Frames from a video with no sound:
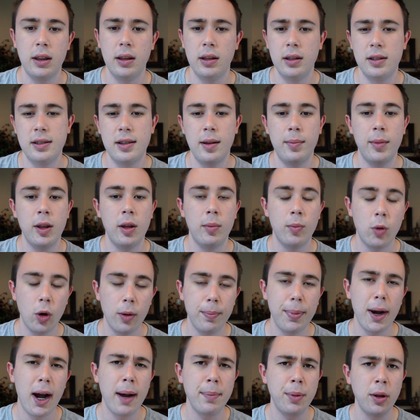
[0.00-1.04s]
some of the more
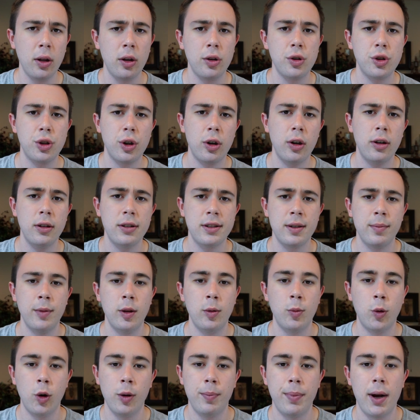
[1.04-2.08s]
popular shirts, some of
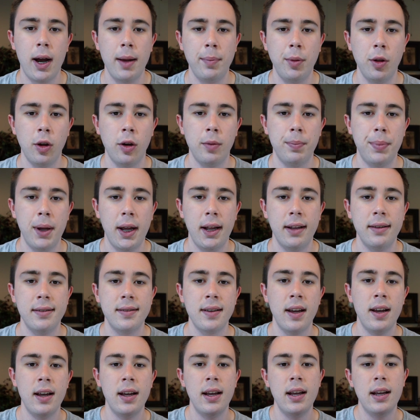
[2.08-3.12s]
the more popular pens.
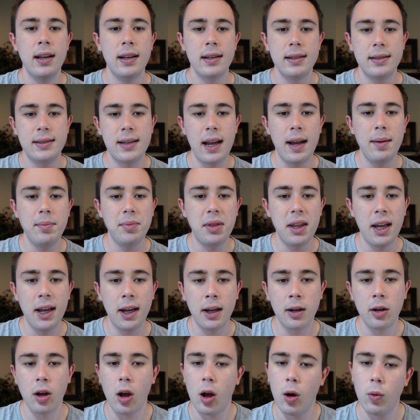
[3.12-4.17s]
Same
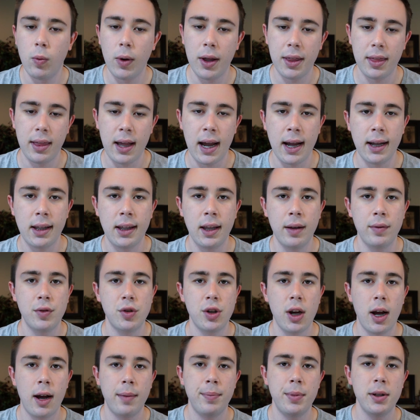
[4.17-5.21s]
thing with that gift
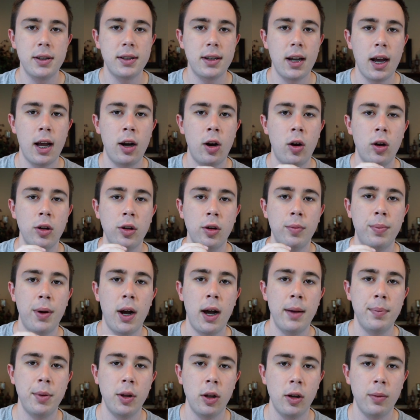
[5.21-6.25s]
shop. It's got all your
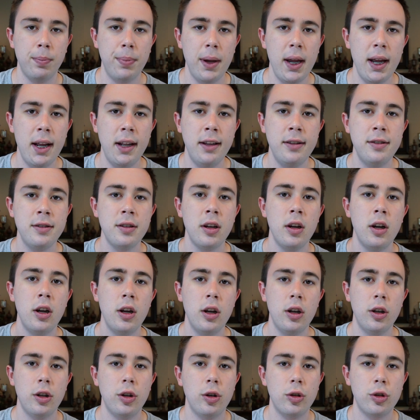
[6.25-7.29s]
popular pens,
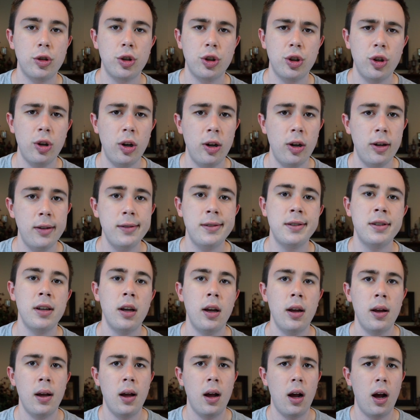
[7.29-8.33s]
your shirts.
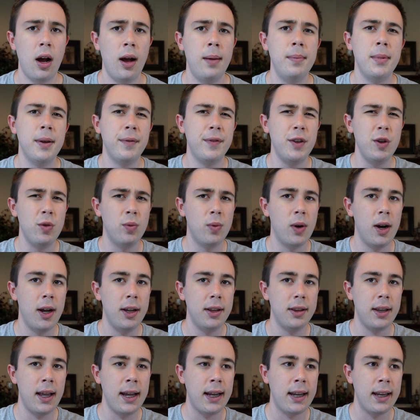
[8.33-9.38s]
If you
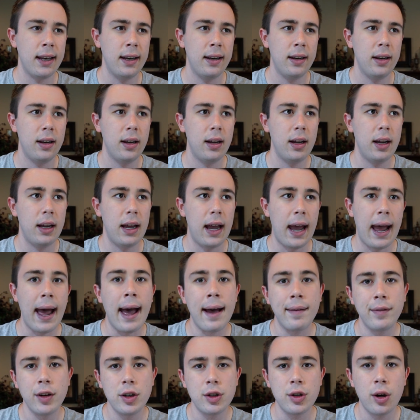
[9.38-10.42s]
want like an
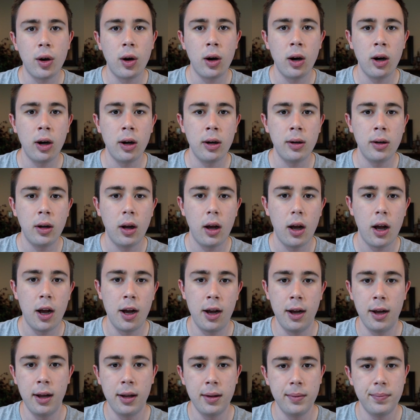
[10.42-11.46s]
Avatar,
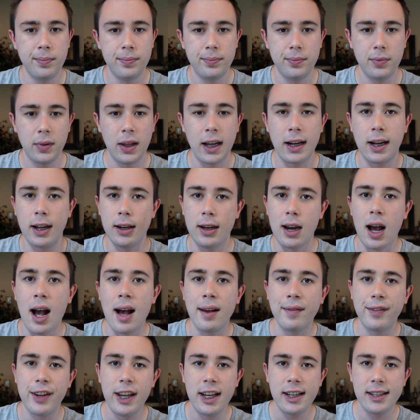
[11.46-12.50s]
like a
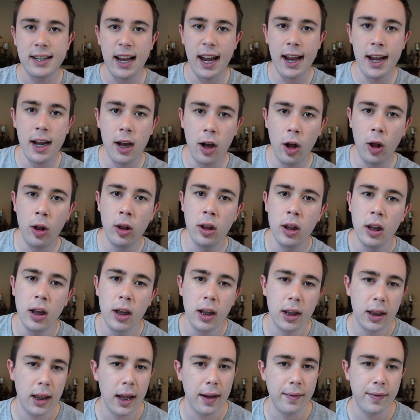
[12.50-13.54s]
Na'vi tail,
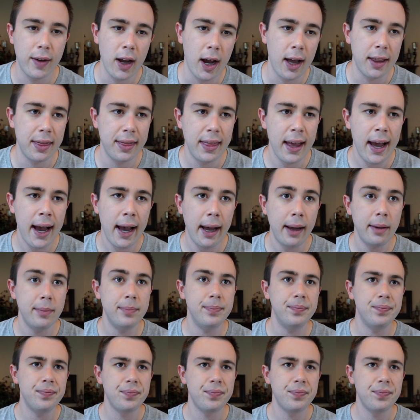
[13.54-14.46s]
they've got that.